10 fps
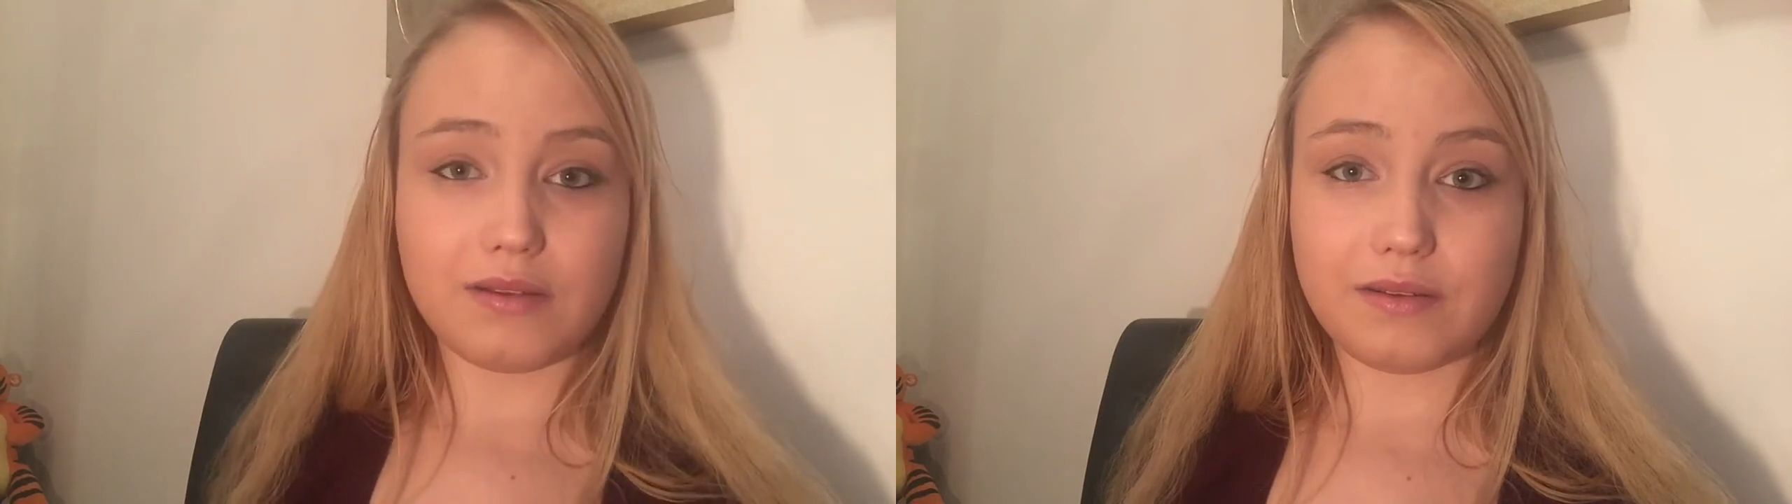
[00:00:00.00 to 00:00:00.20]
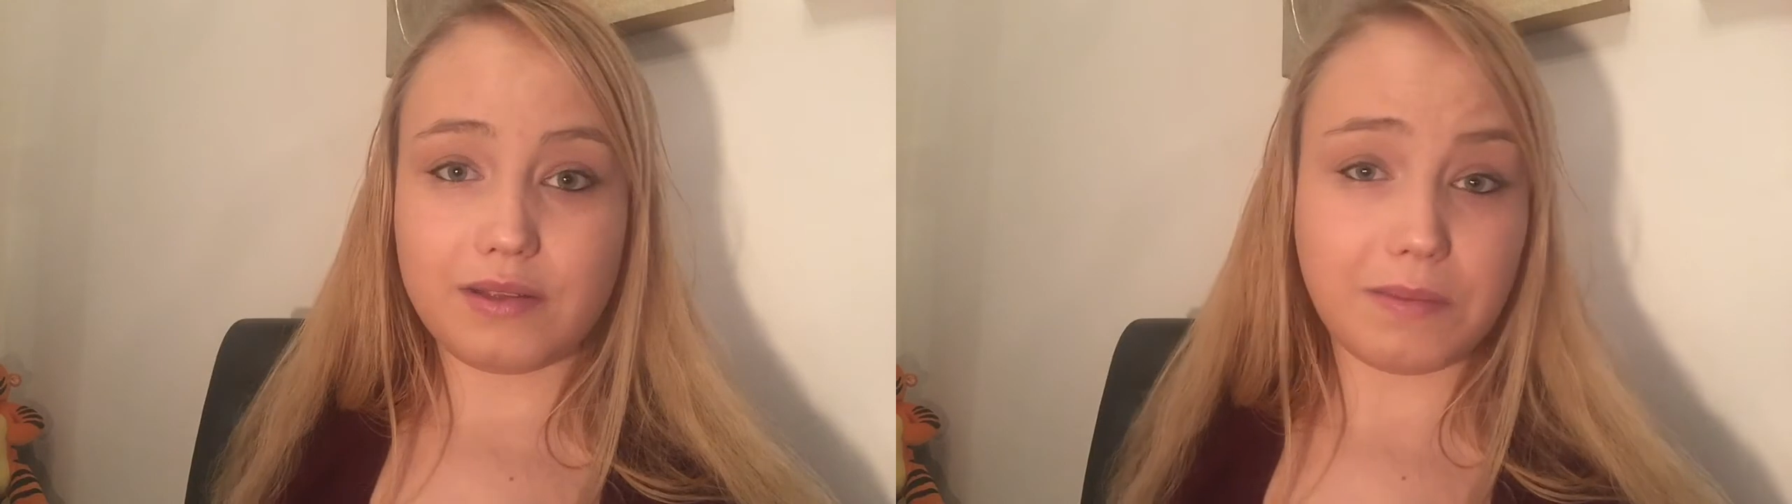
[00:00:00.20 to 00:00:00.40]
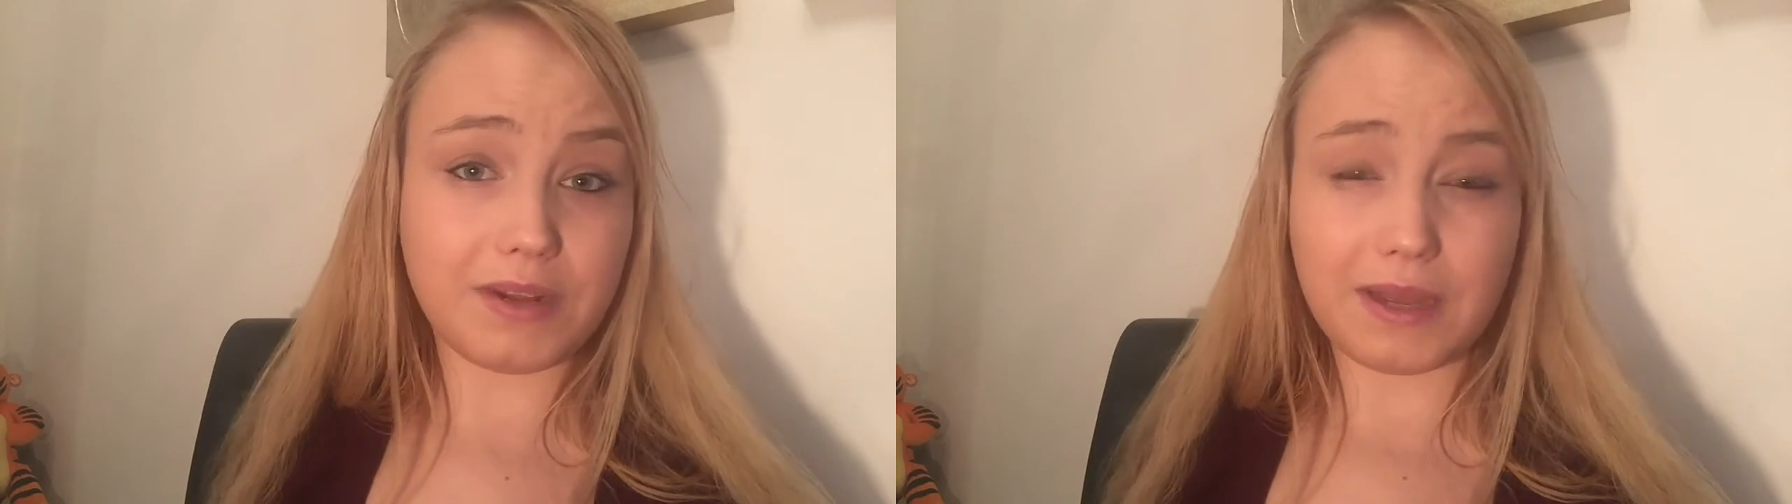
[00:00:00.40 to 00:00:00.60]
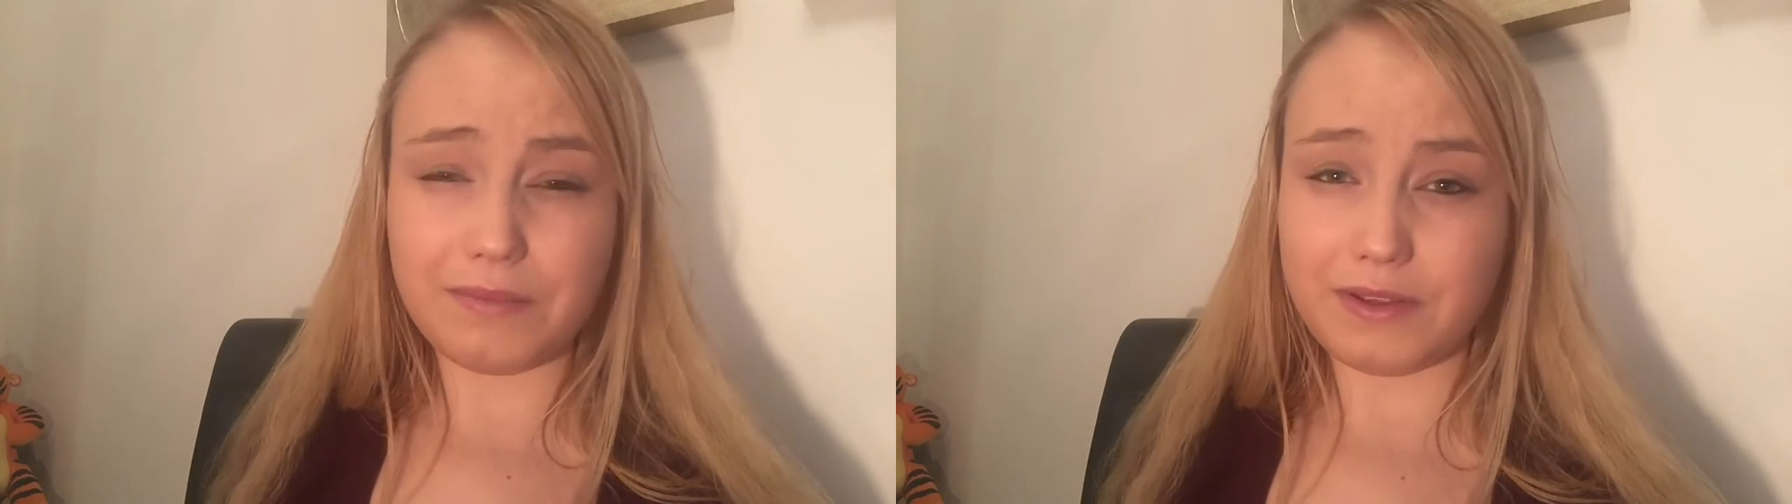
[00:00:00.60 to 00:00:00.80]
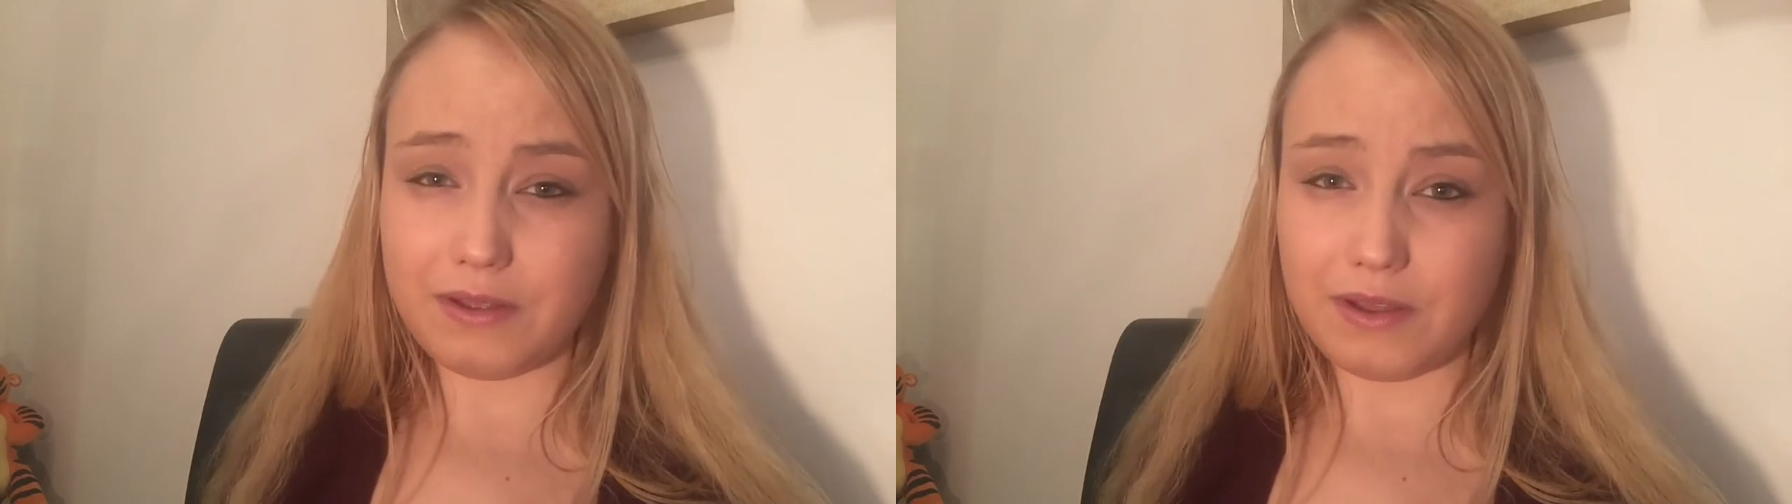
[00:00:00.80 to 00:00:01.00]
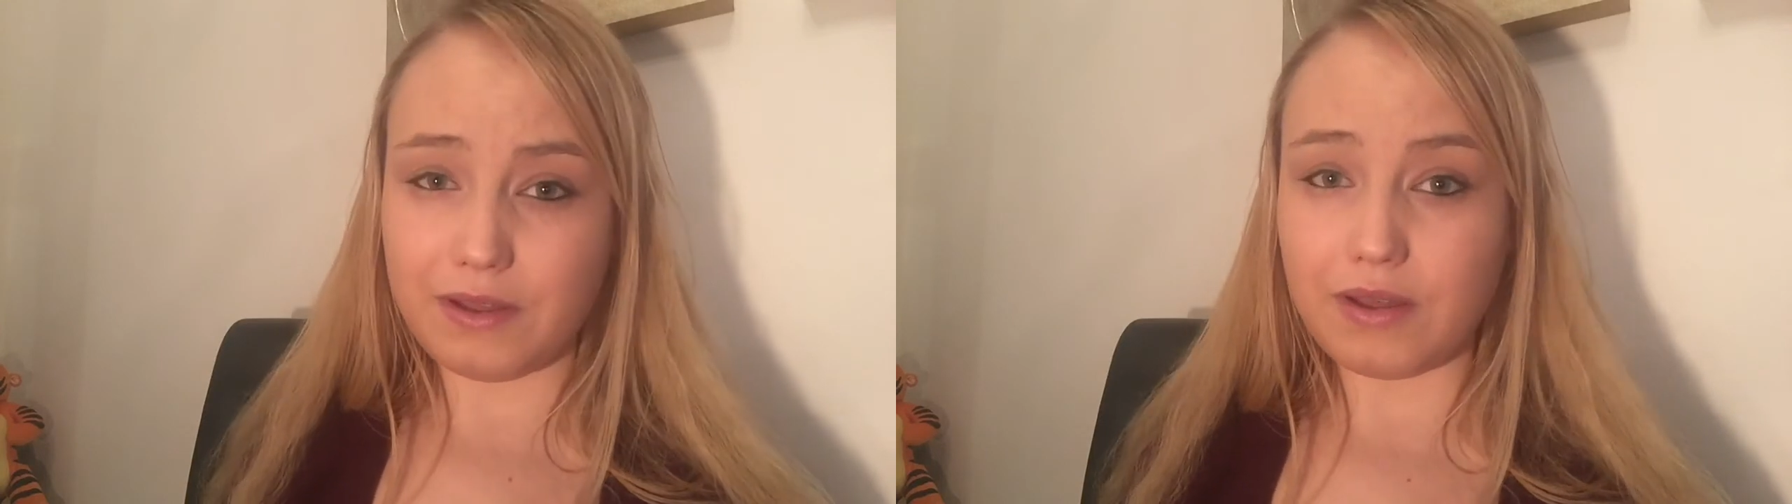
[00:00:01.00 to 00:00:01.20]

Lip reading: sometimes the